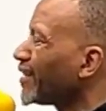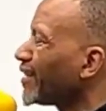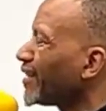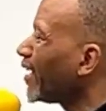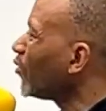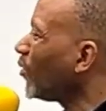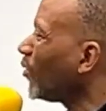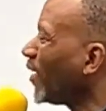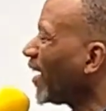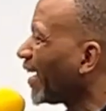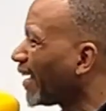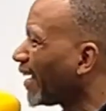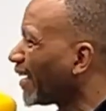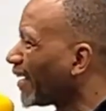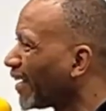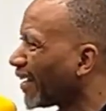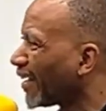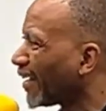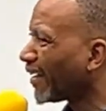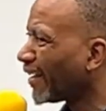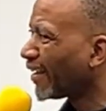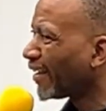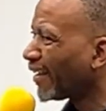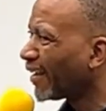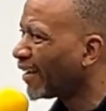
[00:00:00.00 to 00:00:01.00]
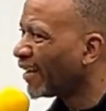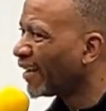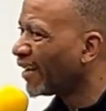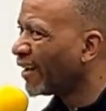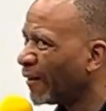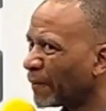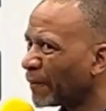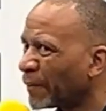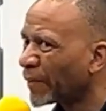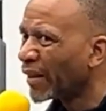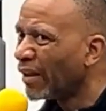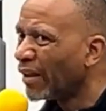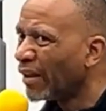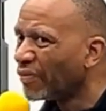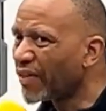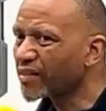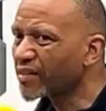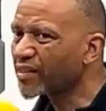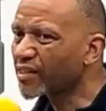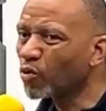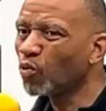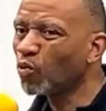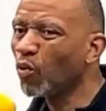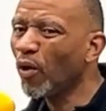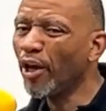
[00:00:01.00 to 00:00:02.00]
way there's a
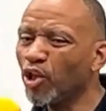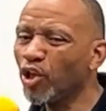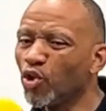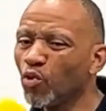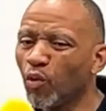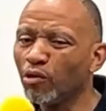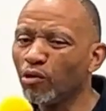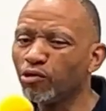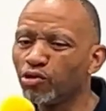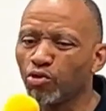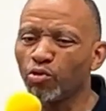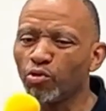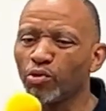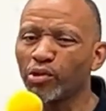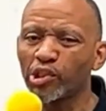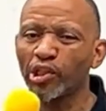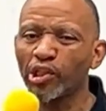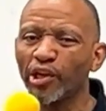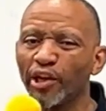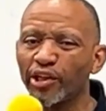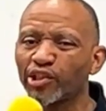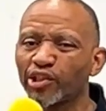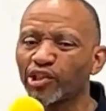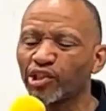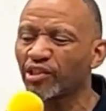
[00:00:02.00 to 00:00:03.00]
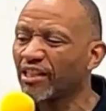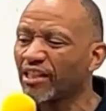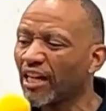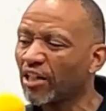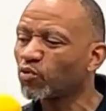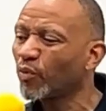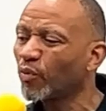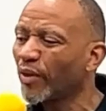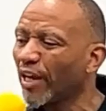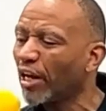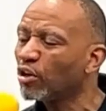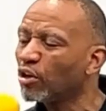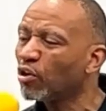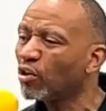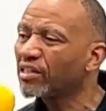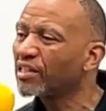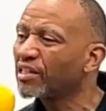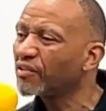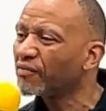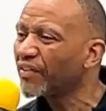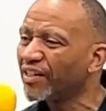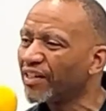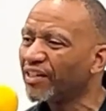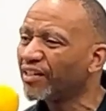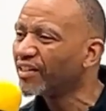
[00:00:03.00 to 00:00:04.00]
way you will do church that we are not
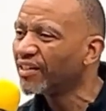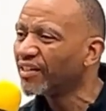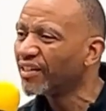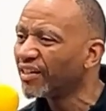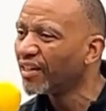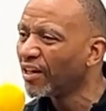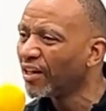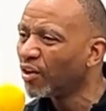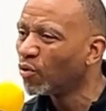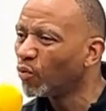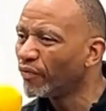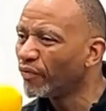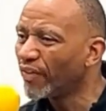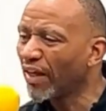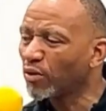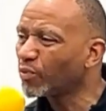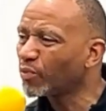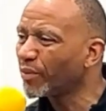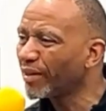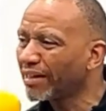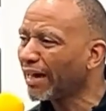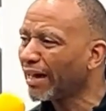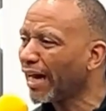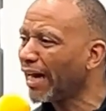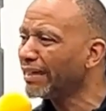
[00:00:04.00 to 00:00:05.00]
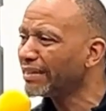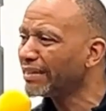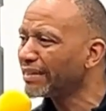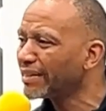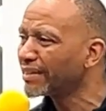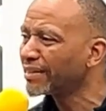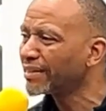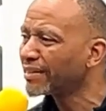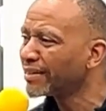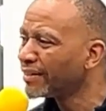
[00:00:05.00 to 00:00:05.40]
even that we can't